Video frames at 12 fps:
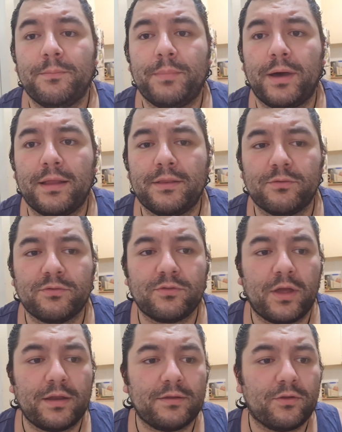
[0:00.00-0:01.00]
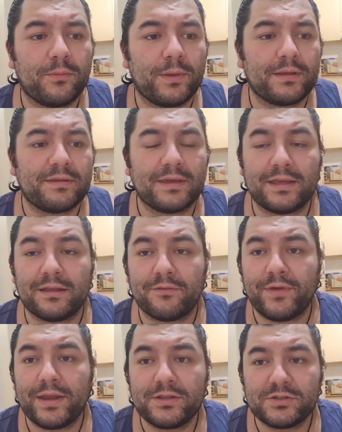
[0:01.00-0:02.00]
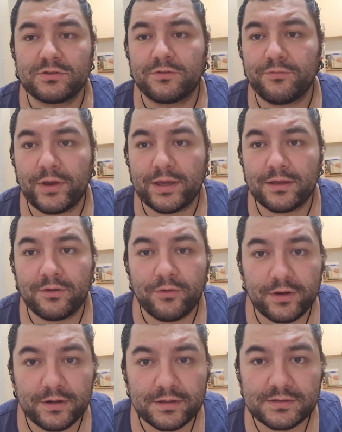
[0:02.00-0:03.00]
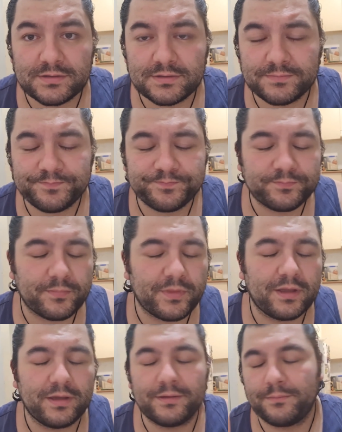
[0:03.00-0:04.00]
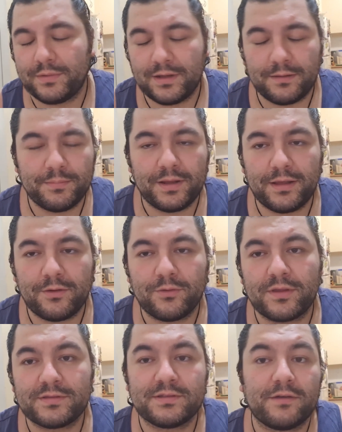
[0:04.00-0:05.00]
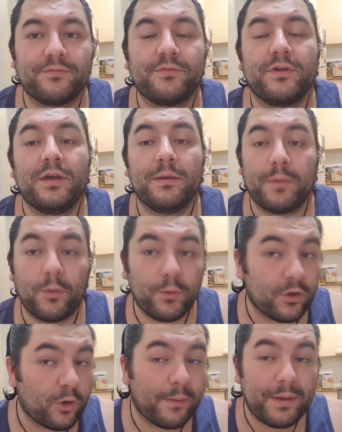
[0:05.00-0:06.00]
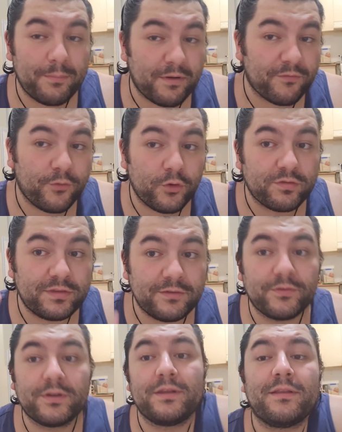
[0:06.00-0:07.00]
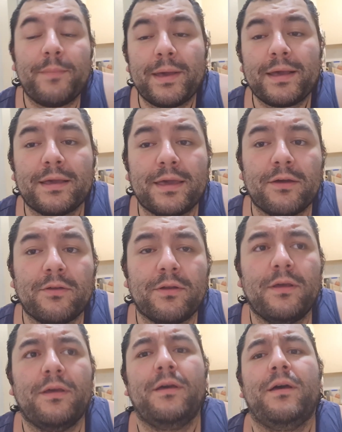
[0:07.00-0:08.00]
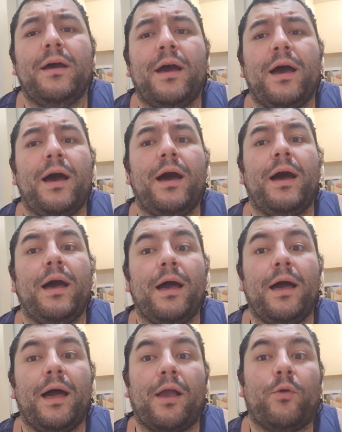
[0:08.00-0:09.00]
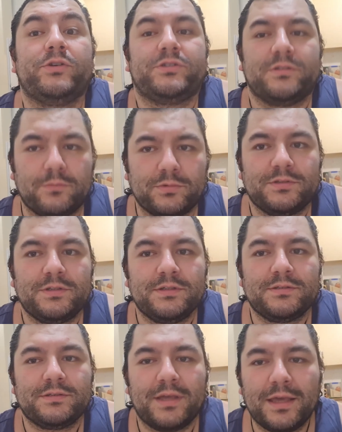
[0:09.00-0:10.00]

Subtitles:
But I didn't know about taking advantages of franking credits and blah blah, all that stuff. But when I got paid my first dividend in the bank account, I questioned, what's this?